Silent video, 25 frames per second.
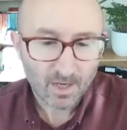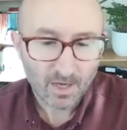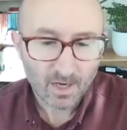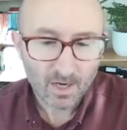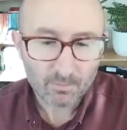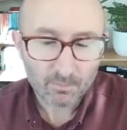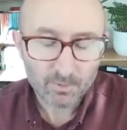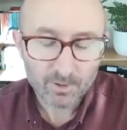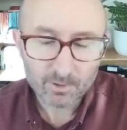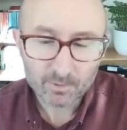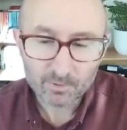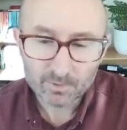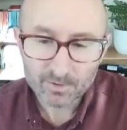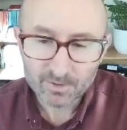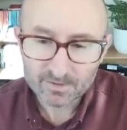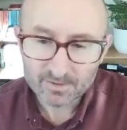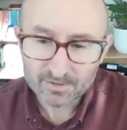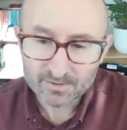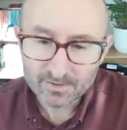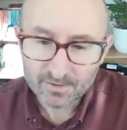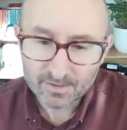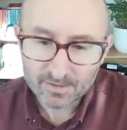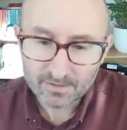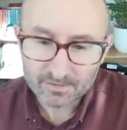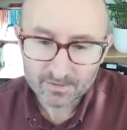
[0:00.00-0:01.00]
And we know that
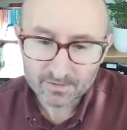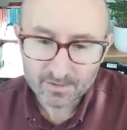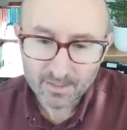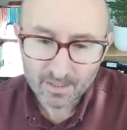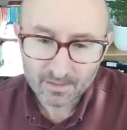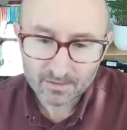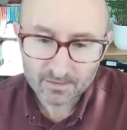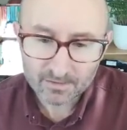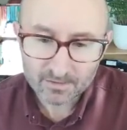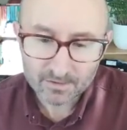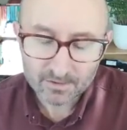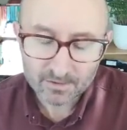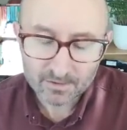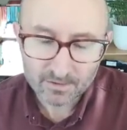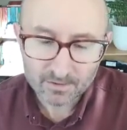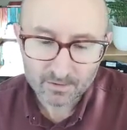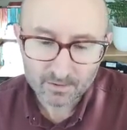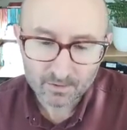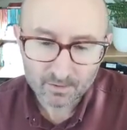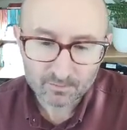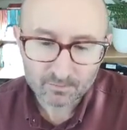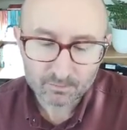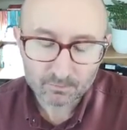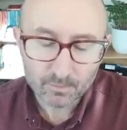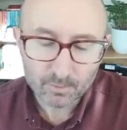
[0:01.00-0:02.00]
seasonality
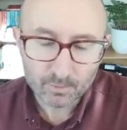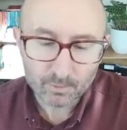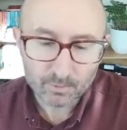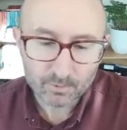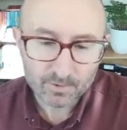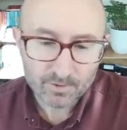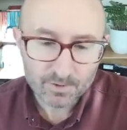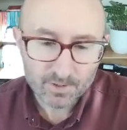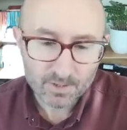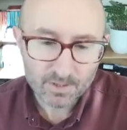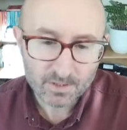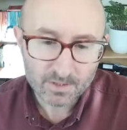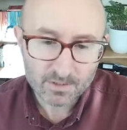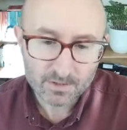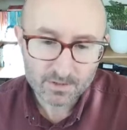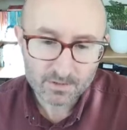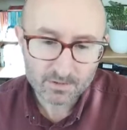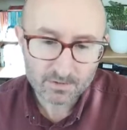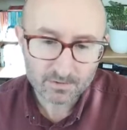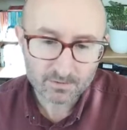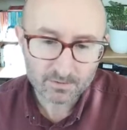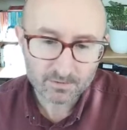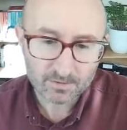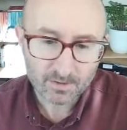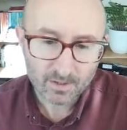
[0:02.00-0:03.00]
of mood
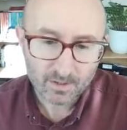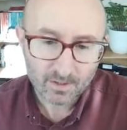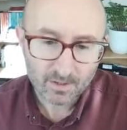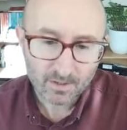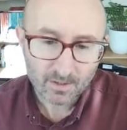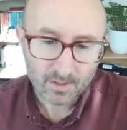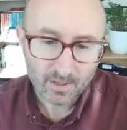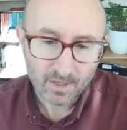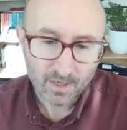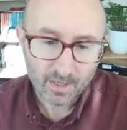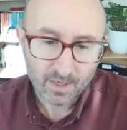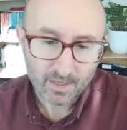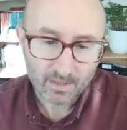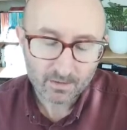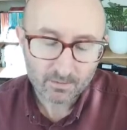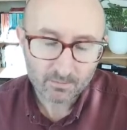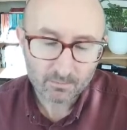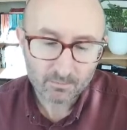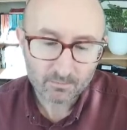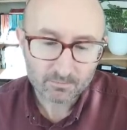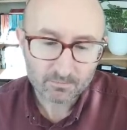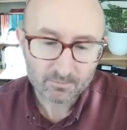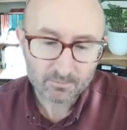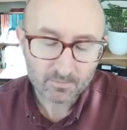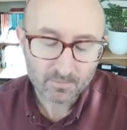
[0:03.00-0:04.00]
changes
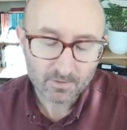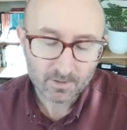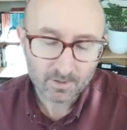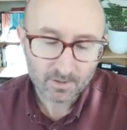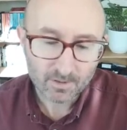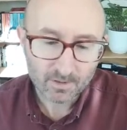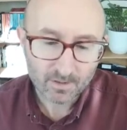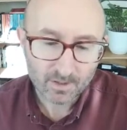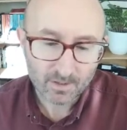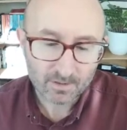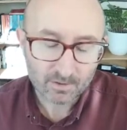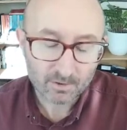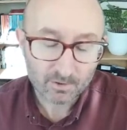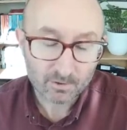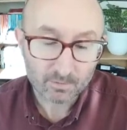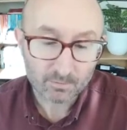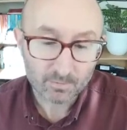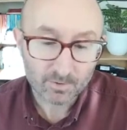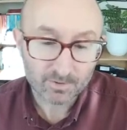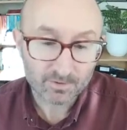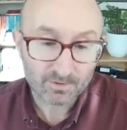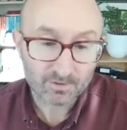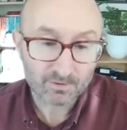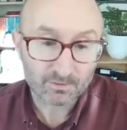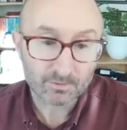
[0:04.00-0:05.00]
in
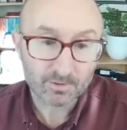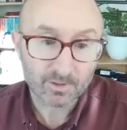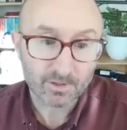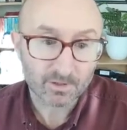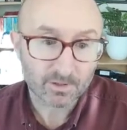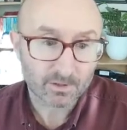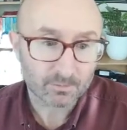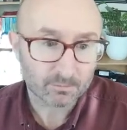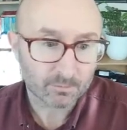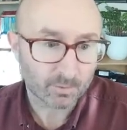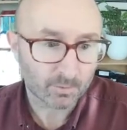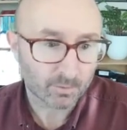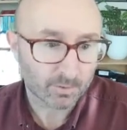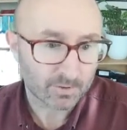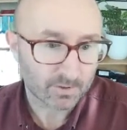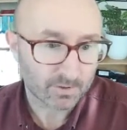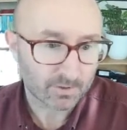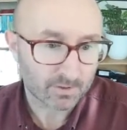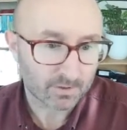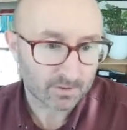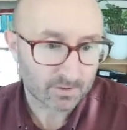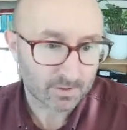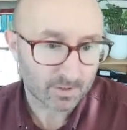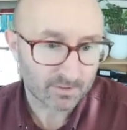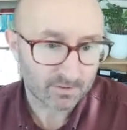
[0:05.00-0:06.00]
humans is really
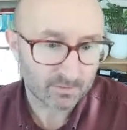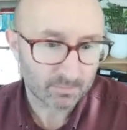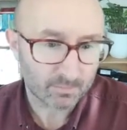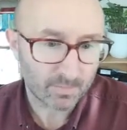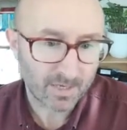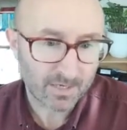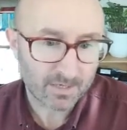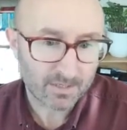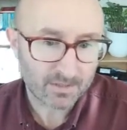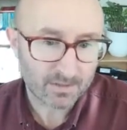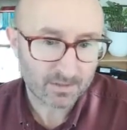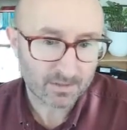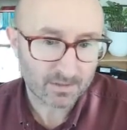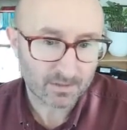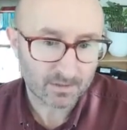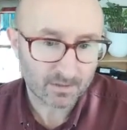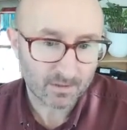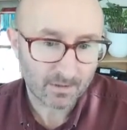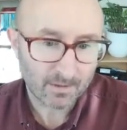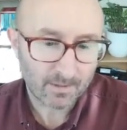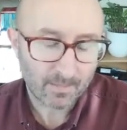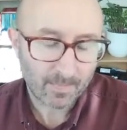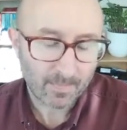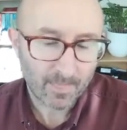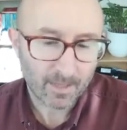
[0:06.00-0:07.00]
important, especially
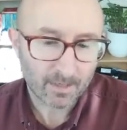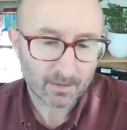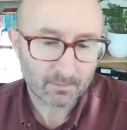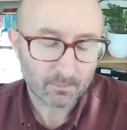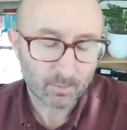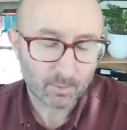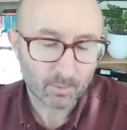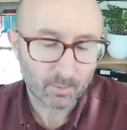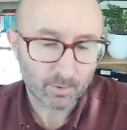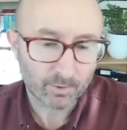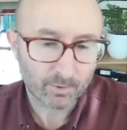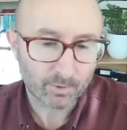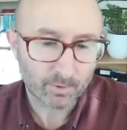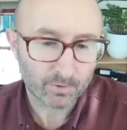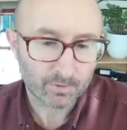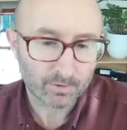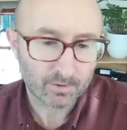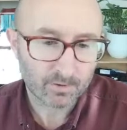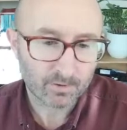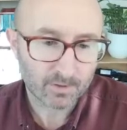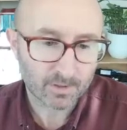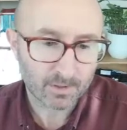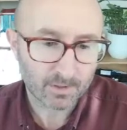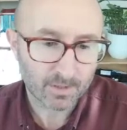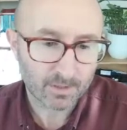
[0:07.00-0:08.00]
in more
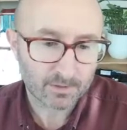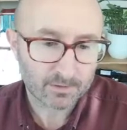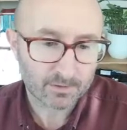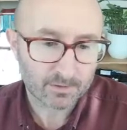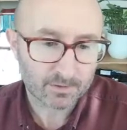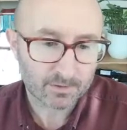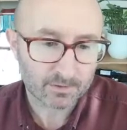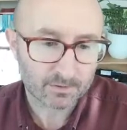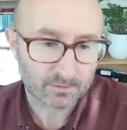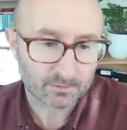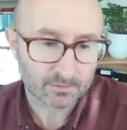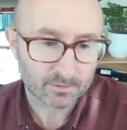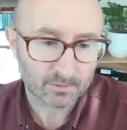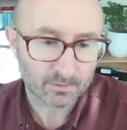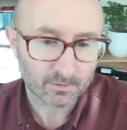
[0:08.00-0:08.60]
northerly latitudes.